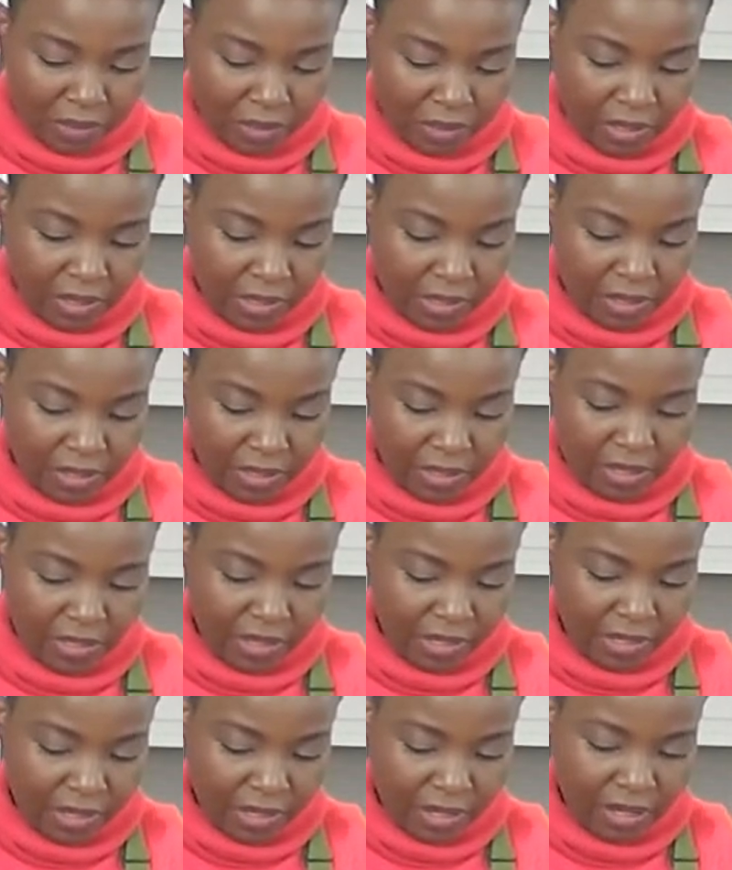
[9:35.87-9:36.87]
in
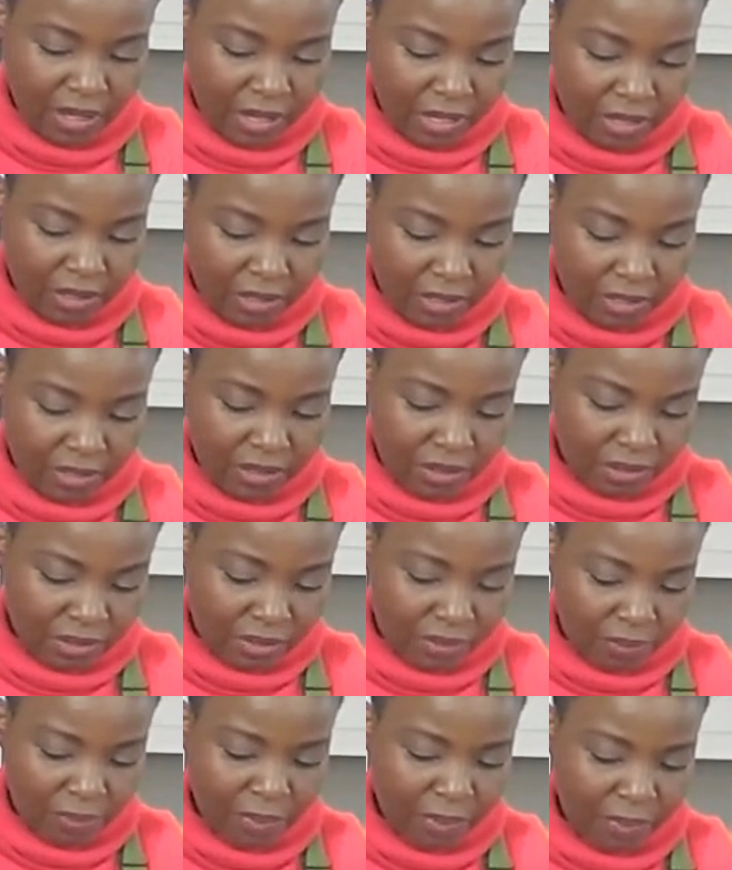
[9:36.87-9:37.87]
this, a
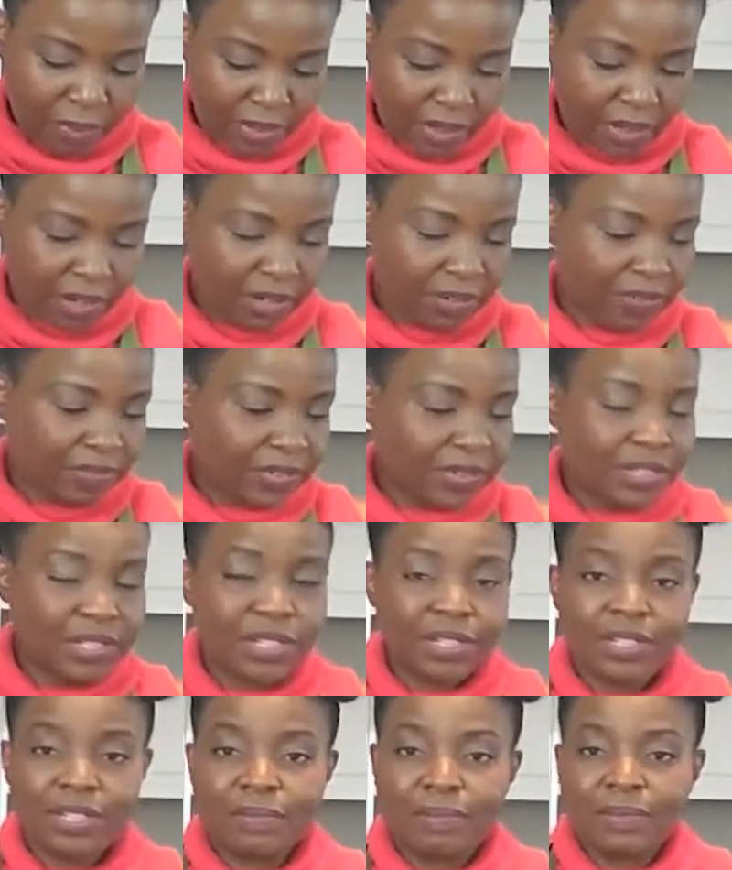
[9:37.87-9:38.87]
good probably 1/2
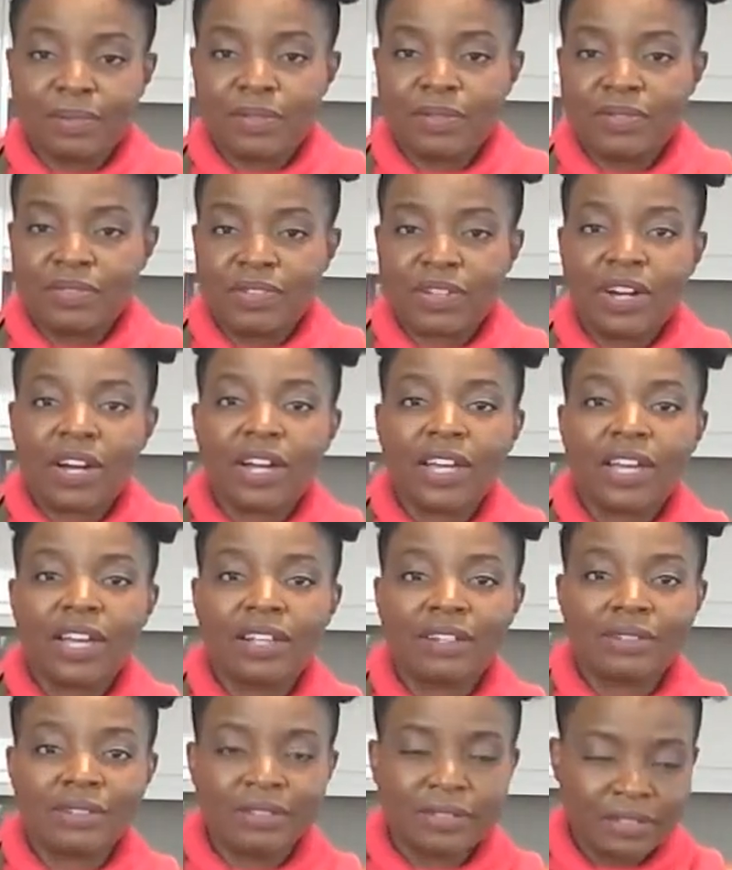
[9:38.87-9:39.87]
teaspoon of
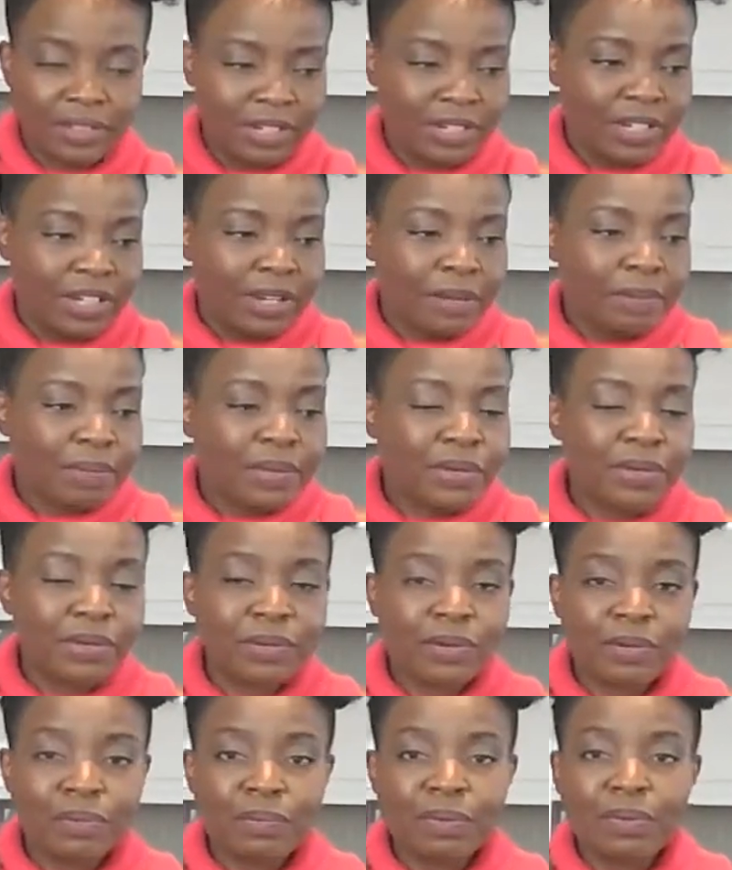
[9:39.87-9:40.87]
cayenne, but you
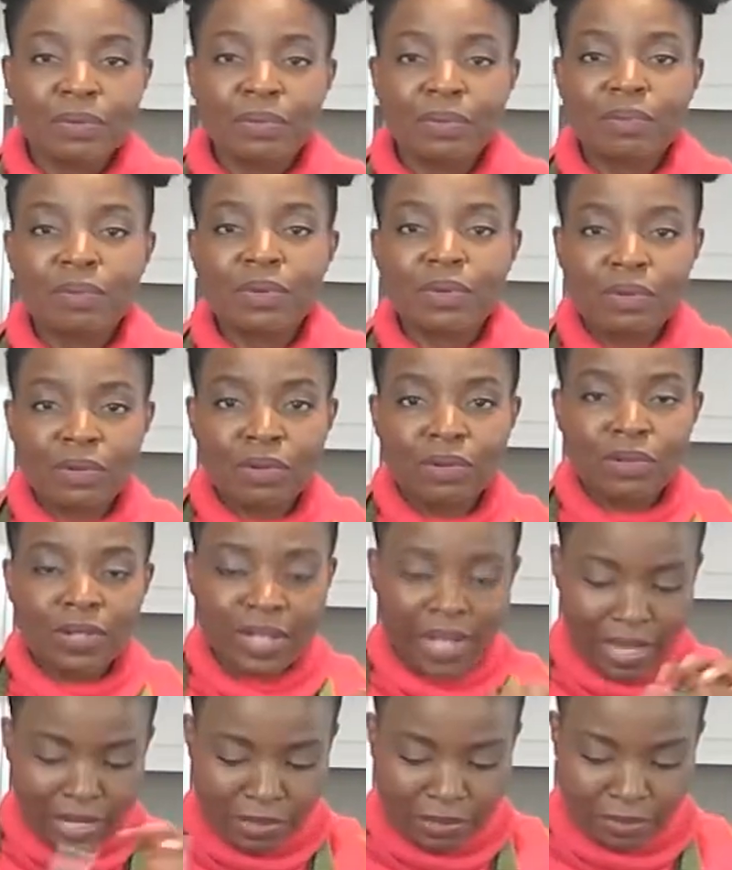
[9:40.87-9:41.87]
can put more or
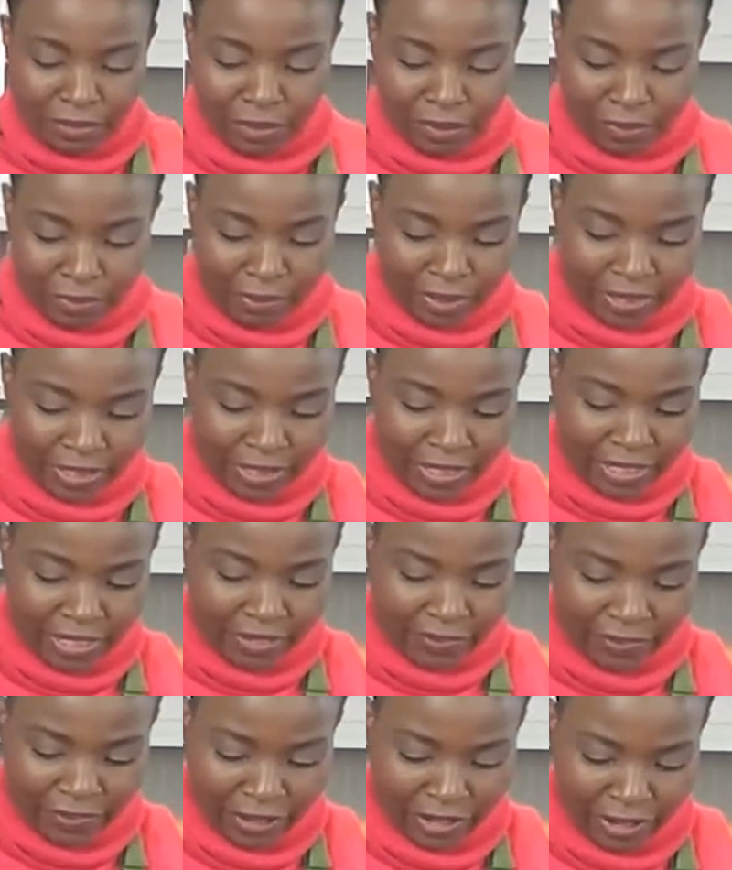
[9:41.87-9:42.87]
less or completely
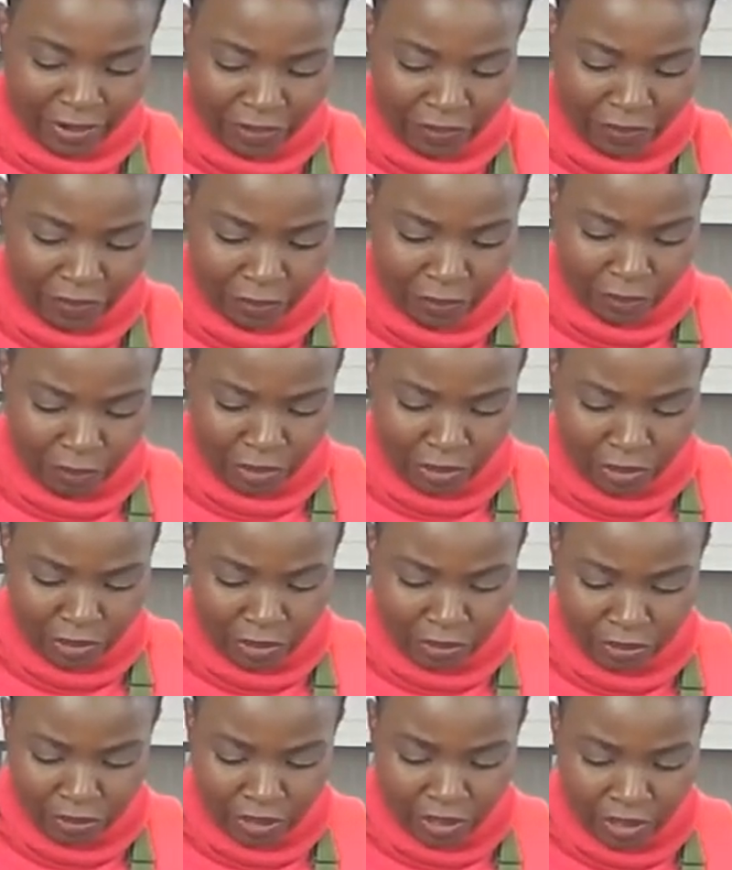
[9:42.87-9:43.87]
leave it out if you want
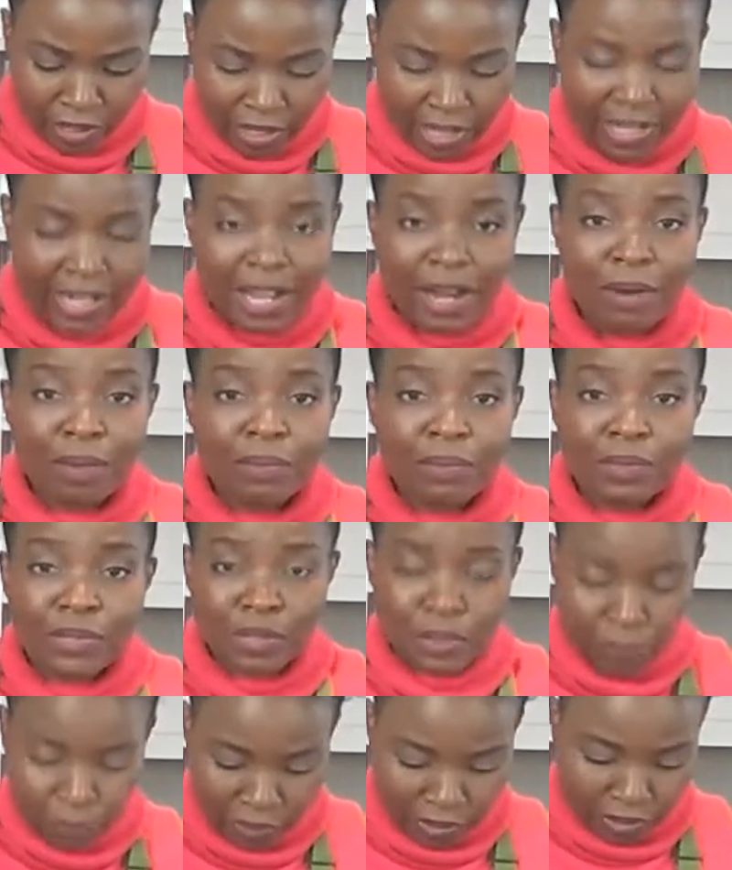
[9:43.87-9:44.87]
to. Now I'm
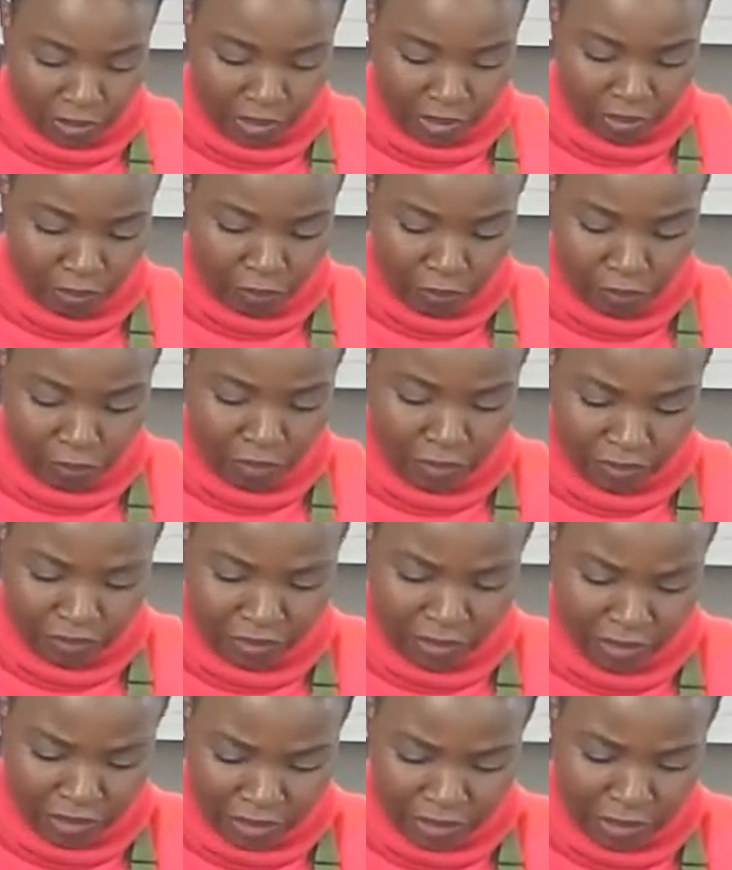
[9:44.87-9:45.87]
just whisking all of
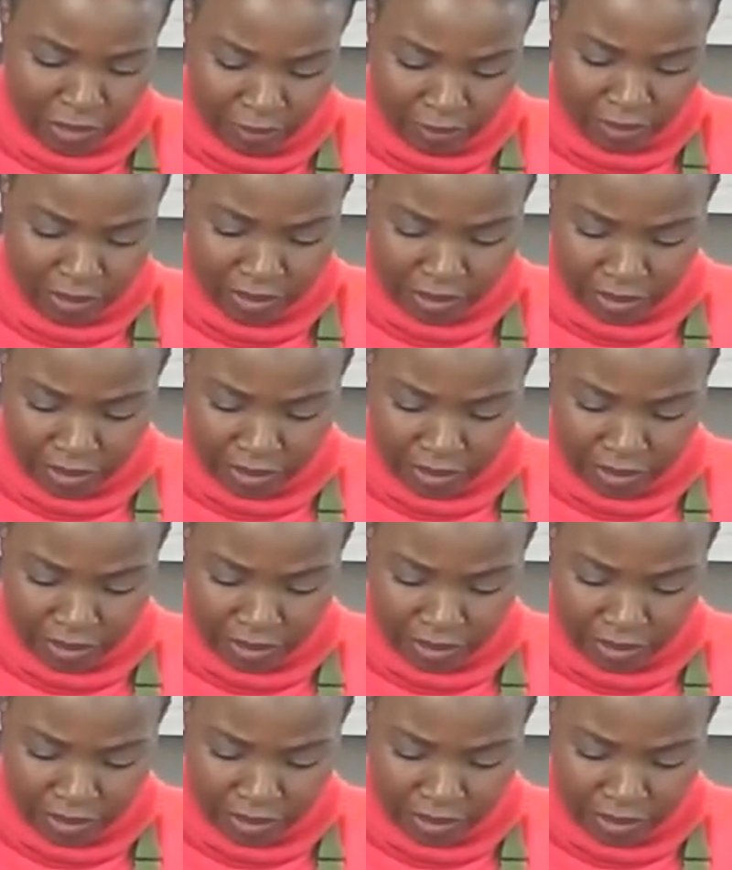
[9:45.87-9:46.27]
this up